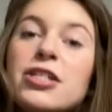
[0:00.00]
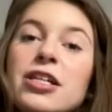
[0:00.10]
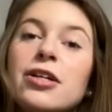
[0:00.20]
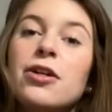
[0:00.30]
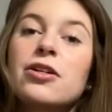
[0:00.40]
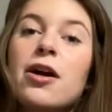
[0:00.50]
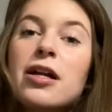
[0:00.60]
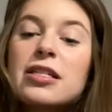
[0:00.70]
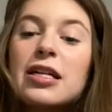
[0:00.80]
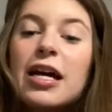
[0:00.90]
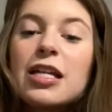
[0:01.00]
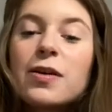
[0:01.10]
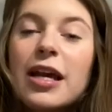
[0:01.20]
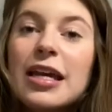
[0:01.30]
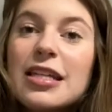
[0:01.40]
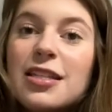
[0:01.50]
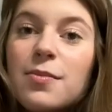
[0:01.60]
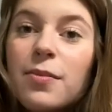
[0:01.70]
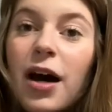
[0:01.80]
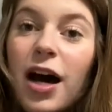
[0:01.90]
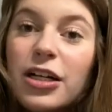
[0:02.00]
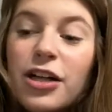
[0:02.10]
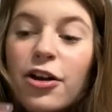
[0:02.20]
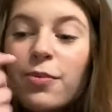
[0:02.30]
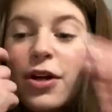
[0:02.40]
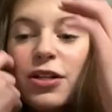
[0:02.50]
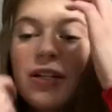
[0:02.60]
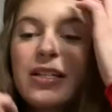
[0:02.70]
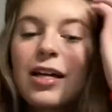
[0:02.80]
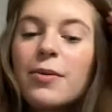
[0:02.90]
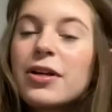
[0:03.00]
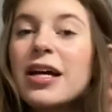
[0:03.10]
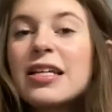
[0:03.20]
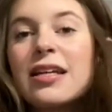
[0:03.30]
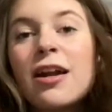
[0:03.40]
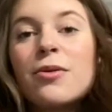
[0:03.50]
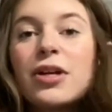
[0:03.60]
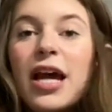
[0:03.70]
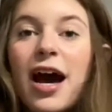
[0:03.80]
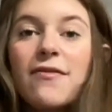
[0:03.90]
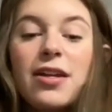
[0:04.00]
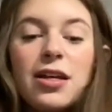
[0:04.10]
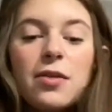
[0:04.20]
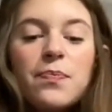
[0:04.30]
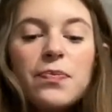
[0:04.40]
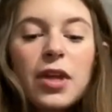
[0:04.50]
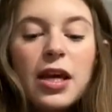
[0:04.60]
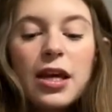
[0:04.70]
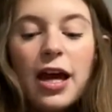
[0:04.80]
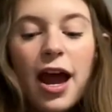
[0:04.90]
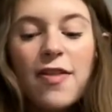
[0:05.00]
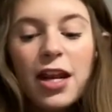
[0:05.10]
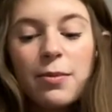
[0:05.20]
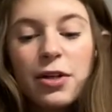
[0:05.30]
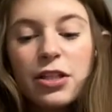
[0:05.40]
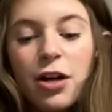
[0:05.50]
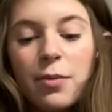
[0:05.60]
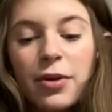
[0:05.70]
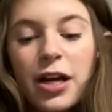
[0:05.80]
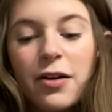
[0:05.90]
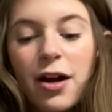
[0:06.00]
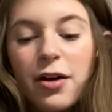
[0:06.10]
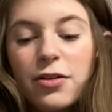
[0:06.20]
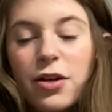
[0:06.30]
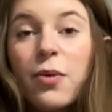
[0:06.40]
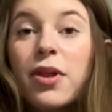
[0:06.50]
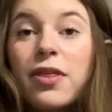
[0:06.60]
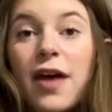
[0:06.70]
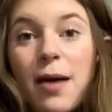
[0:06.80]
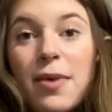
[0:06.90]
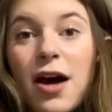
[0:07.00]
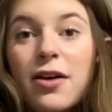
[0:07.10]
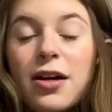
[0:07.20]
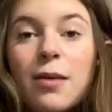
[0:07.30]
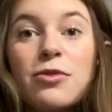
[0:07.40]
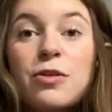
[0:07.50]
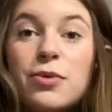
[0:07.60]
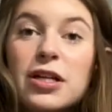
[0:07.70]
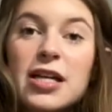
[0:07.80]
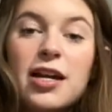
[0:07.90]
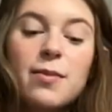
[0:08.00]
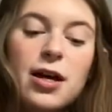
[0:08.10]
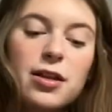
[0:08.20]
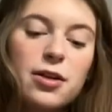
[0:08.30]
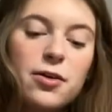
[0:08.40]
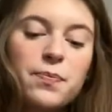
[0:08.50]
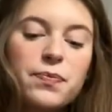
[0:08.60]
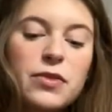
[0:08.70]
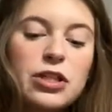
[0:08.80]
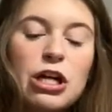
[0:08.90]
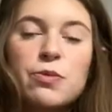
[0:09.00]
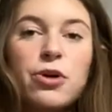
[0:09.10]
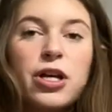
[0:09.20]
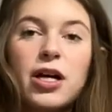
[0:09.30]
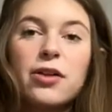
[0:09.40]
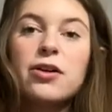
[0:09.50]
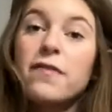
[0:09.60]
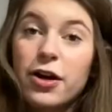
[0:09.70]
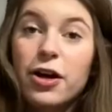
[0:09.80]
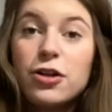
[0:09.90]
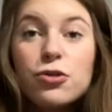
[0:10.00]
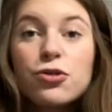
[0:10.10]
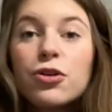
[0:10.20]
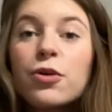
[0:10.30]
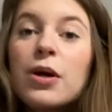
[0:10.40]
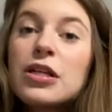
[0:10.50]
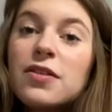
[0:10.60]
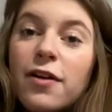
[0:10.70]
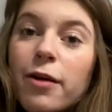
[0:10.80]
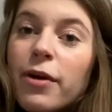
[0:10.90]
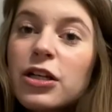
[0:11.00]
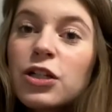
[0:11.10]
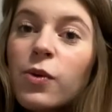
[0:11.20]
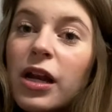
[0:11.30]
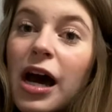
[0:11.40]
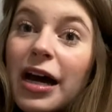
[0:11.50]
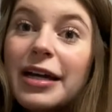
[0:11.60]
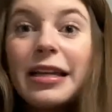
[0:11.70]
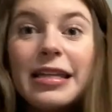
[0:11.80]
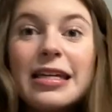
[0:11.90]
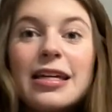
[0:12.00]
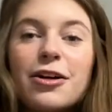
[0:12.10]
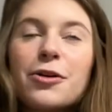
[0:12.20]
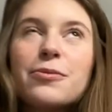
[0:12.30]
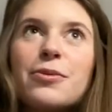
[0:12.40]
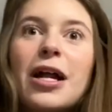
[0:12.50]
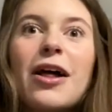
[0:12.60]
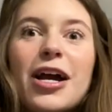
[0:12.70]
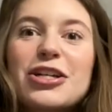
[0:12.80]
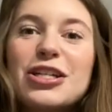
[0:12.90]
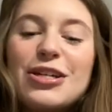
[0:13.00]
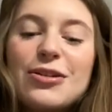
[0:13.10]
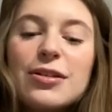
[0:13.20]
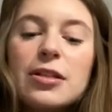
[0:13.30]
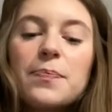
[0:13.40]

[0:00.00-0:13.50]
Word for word: gonna go to Target tonight so I can get some eyeshadow brushes because I realized I don't really have any. And then I'm going to start playing around with that palette. I'm super excited about it though. It's such pretty colors. Very neutral, which is very much what I need or what I'll actually use.